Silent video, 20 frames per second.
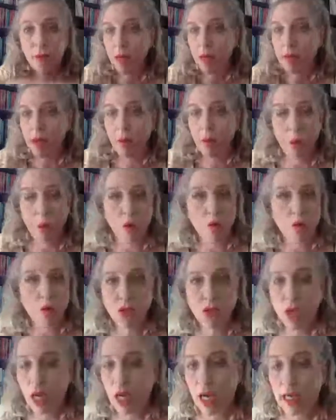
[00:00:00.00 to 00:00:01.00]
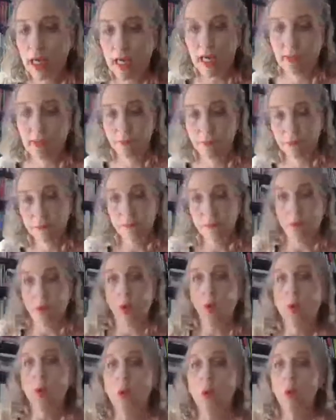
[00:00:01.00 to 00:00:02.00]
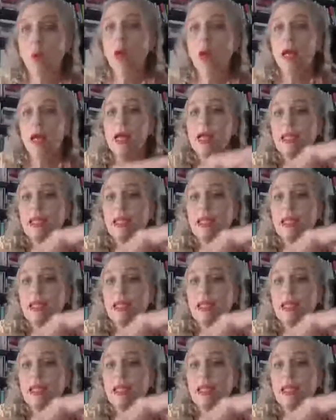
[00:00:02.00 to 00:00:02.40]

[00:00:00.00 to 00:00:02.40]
about my walk through China, or